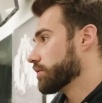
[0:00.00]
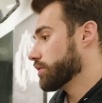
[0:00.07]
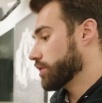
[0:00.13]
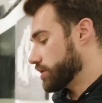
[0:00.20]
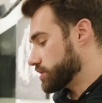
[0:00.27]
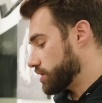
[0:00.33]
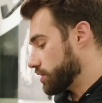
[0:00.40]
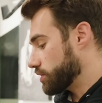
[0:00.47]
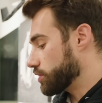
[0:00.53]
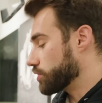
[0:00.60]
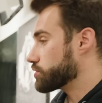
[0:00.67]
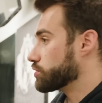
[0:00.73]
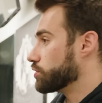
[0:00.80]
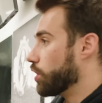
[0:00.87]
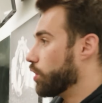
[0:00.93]
Because
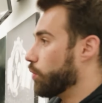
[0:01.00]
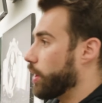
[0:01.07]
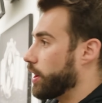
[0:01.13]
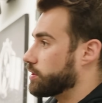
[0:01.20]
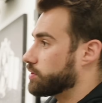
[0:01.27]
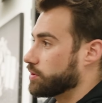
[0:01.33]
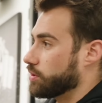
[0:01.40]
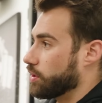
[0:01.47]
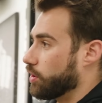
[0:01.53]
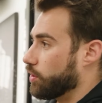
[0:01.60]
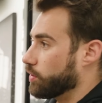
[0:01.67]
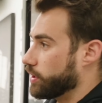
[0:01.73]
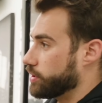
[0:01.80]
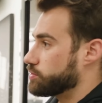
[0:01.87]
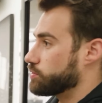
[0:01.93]
there's no way to know
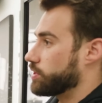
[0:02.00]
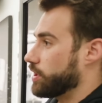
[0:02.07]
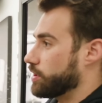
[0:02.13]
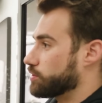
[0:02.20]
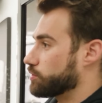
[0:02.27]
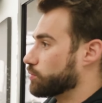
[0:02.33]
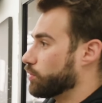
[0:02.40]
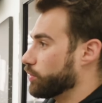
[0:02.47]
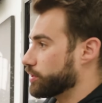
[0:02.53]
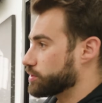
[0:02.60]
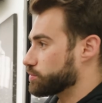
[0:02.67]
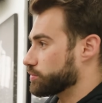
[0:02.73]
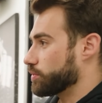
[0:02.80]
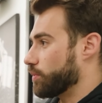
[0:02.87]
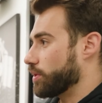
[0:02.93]
unless you take it to Rolex
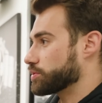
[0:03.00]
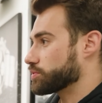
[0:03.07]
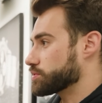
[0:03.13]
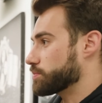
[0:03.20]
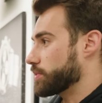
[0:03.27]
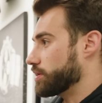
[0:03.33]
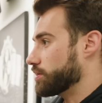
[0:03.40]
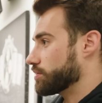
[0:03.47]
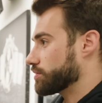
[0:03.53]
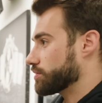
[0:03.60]
when the watch was made.